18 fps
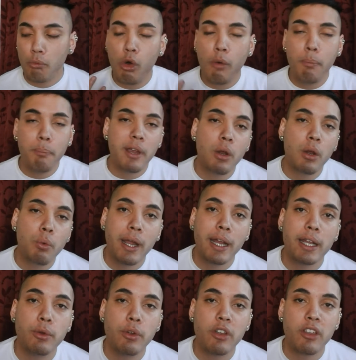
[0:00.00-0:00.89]
What better
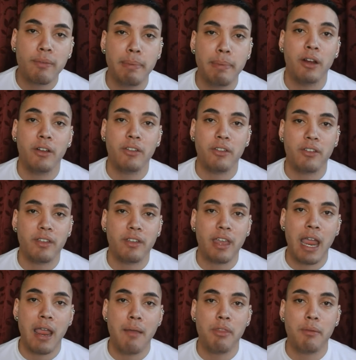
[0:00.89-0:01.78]
way to experience this
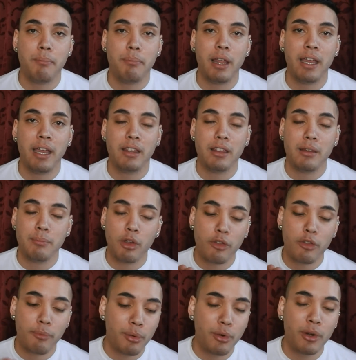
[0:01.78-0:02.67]
game than playing it in the
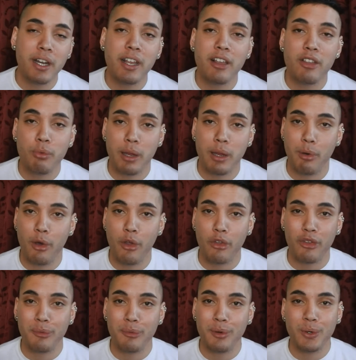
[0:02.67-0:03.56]
most prettiest way
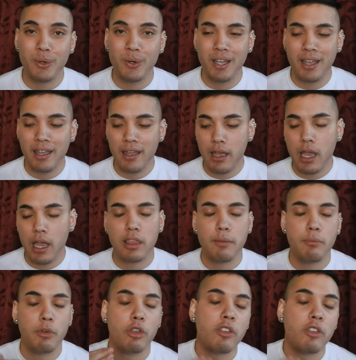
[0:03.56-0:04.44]
possible,
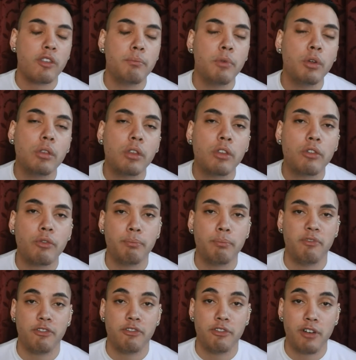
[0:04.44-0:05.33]
at the most
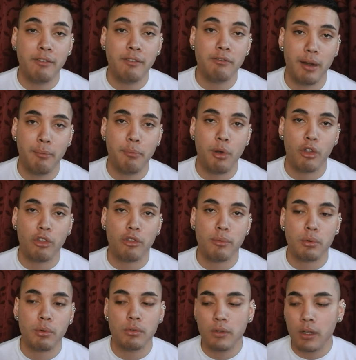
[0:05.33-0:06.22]
smoothest frame rate
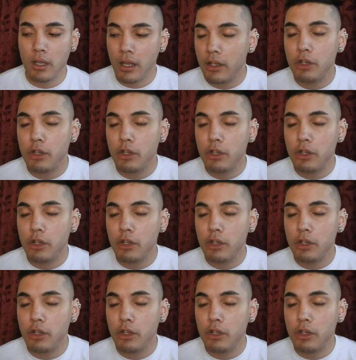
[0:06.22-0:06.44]
possible?